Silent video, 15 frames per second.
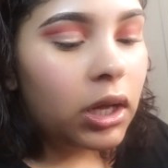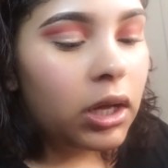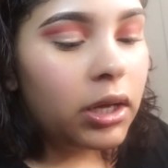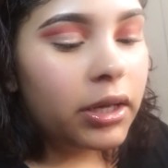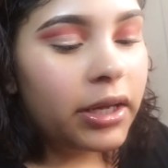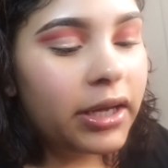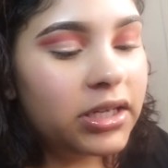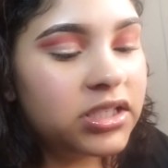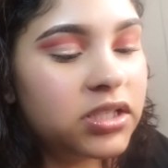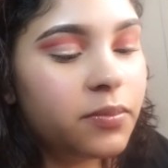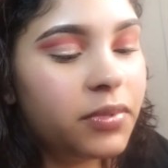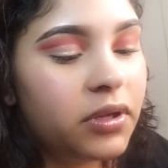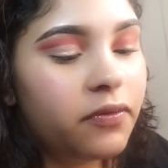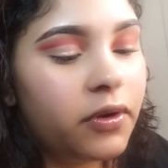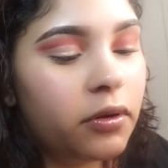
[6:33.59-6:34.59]
it has to
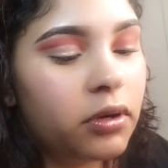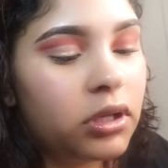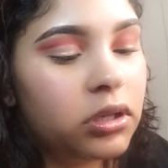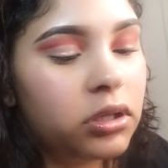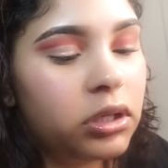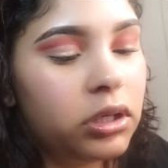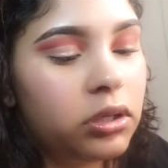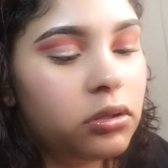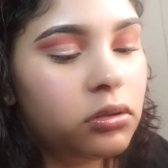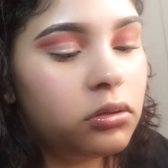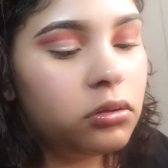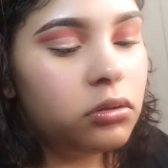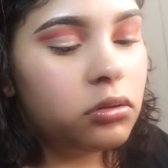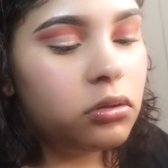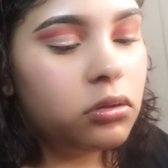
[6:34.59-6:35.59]
be a very clean
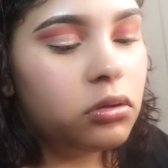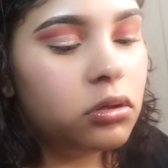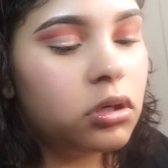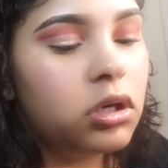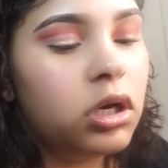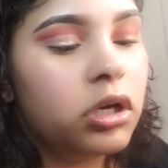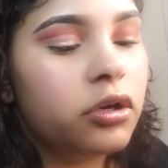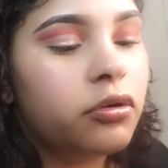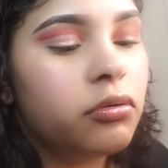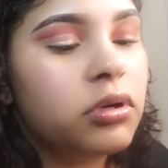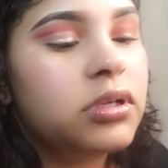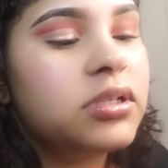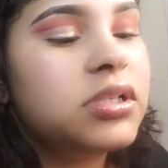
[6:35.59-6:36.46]
cut crease.